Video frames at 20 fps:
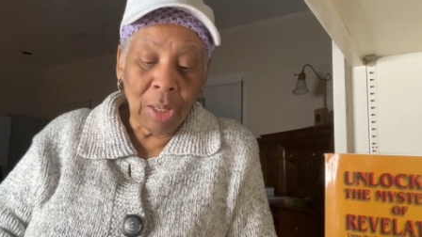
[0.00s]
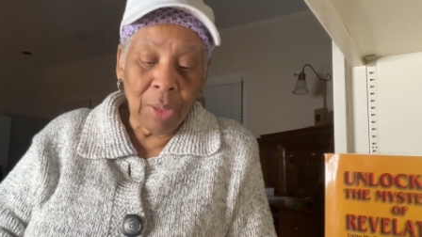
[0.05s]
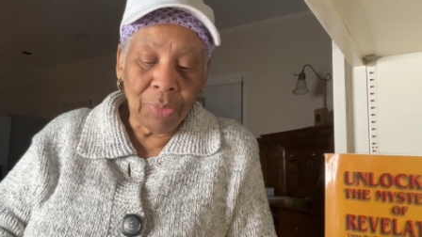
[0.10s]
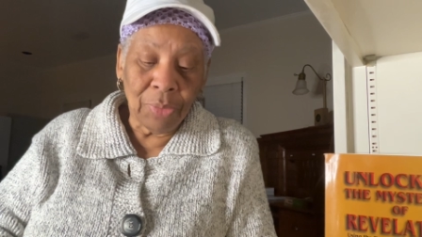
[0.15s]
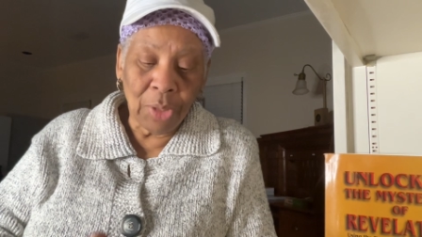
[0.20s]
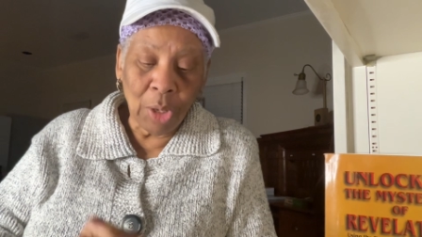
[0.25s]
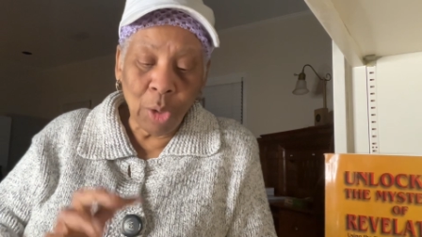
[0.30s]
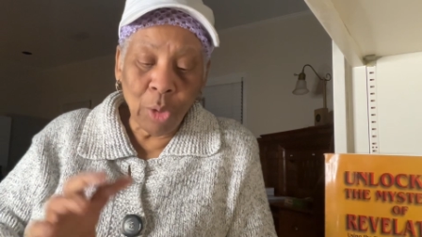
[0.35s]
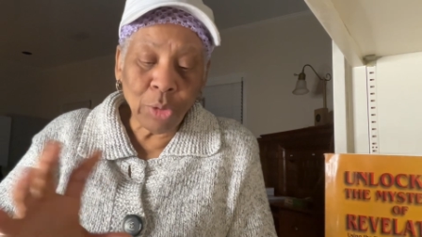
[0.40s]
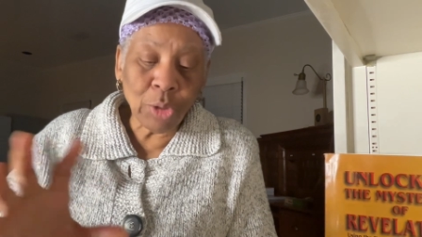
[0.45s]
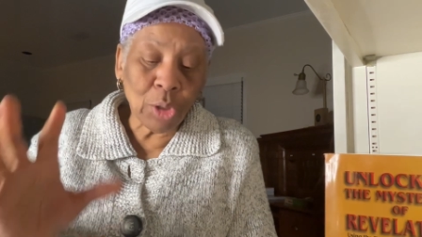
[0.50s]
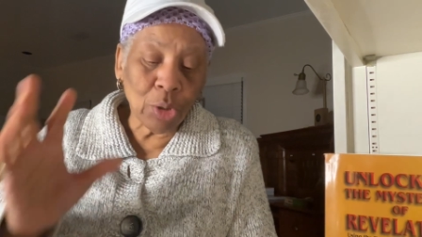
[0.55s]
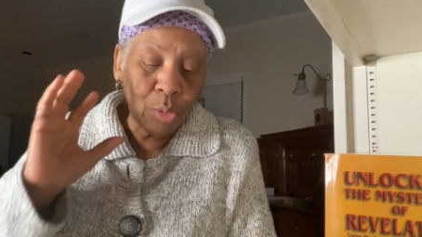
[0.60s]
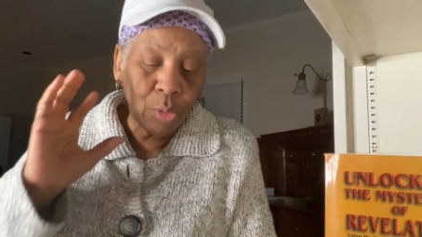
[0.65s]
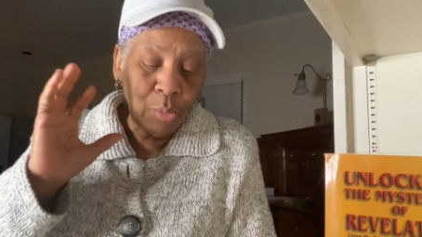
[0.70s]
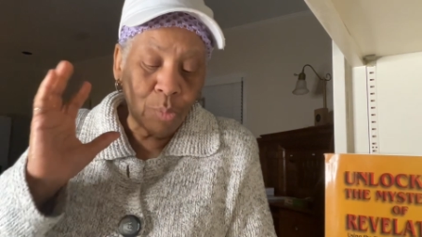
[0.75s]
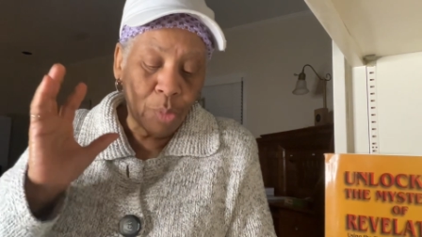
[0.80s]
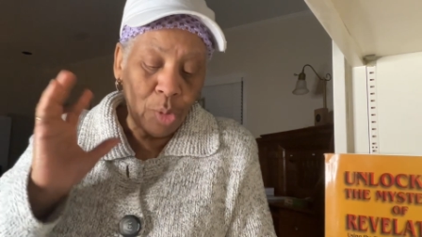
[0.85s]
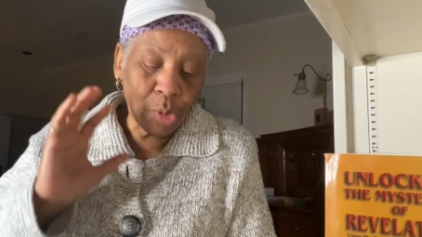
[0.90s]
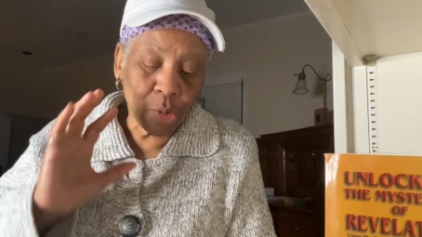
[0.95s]
those
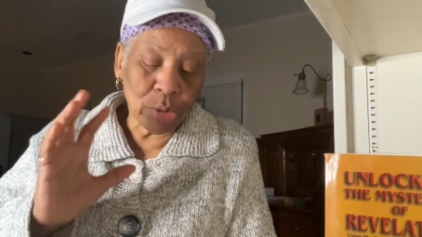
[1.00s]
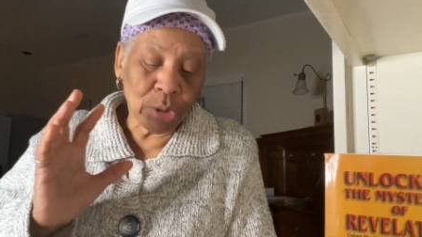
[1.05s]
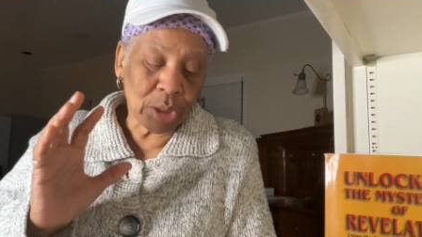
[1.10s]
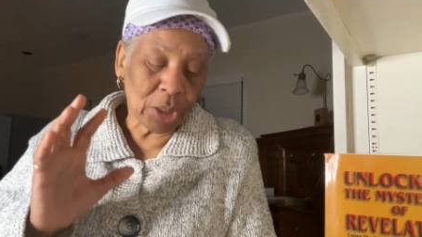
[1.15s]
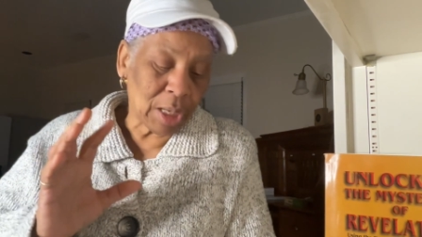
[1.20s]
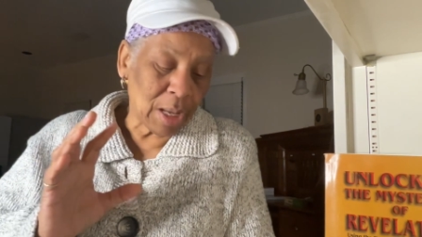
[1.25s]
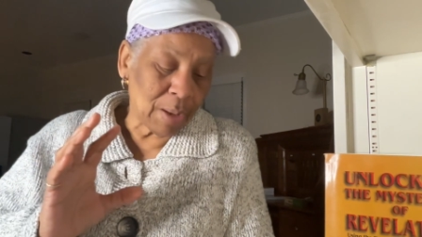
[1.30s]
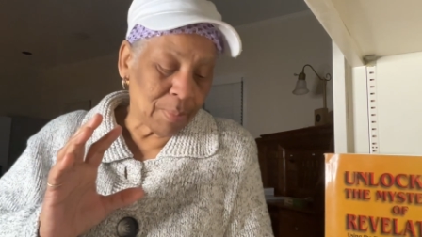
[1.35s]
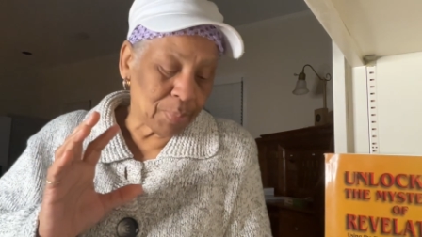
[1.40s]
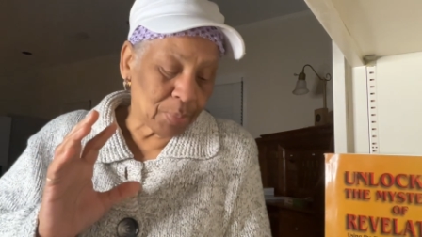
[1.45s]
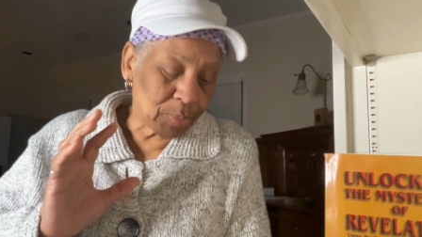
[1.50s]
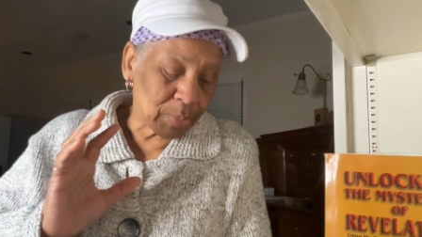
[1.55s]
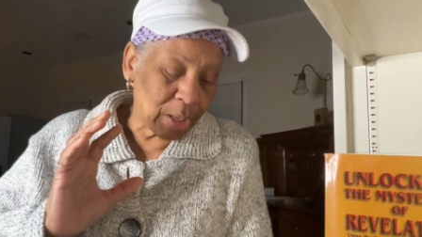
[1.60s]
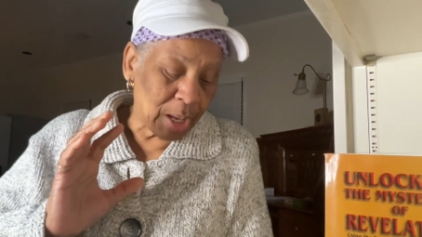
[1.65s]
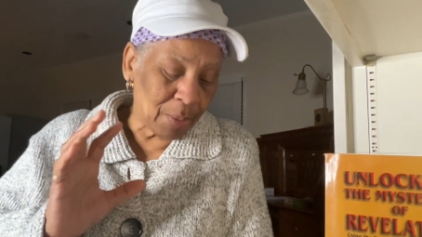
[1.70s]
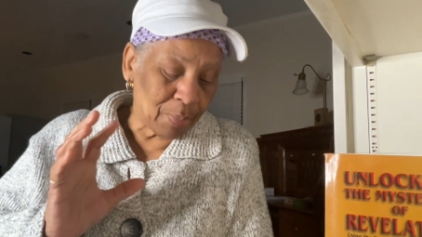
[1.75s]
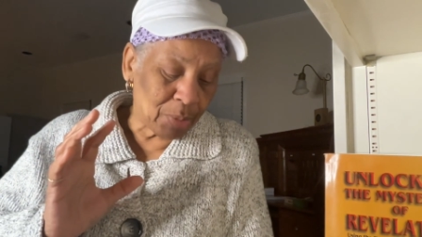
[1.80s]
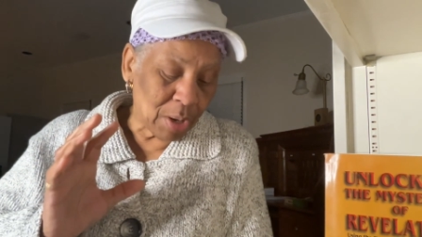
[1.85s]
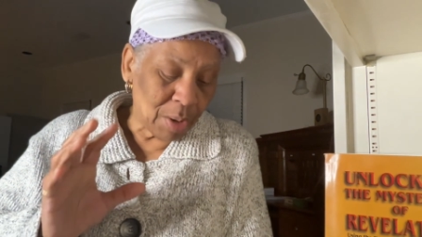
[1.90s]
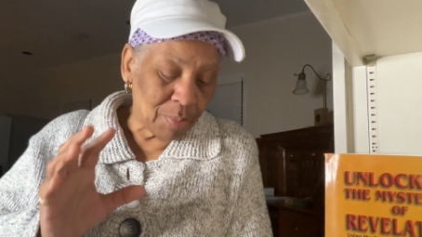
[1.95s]
little words step,
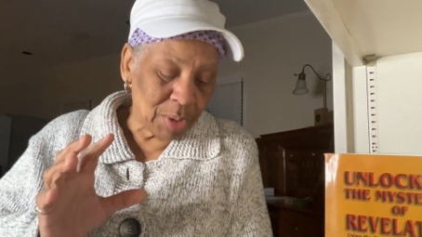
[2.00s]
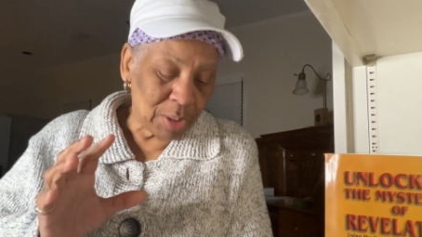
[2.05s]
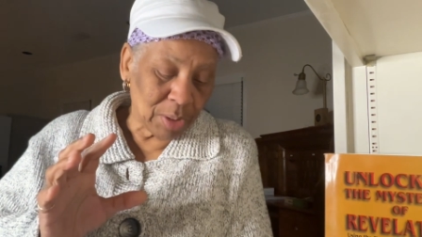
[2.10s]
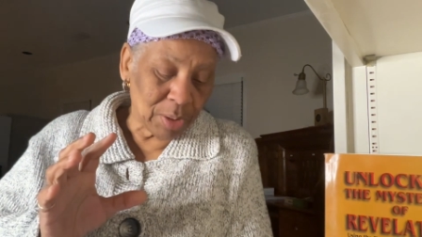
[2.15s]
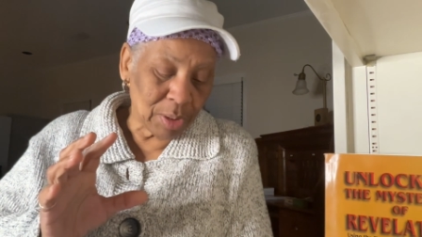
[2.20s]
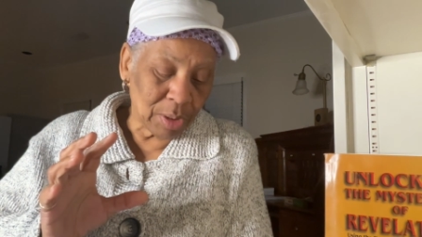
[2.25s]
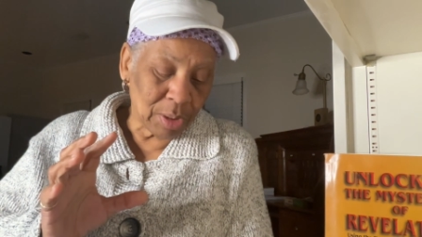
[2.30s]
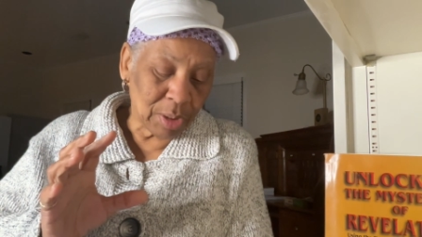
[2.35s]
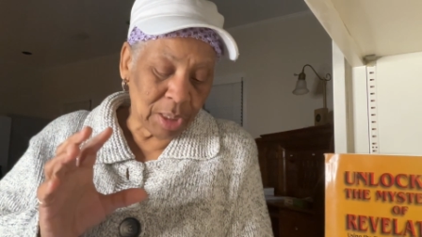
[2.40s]
kept coming.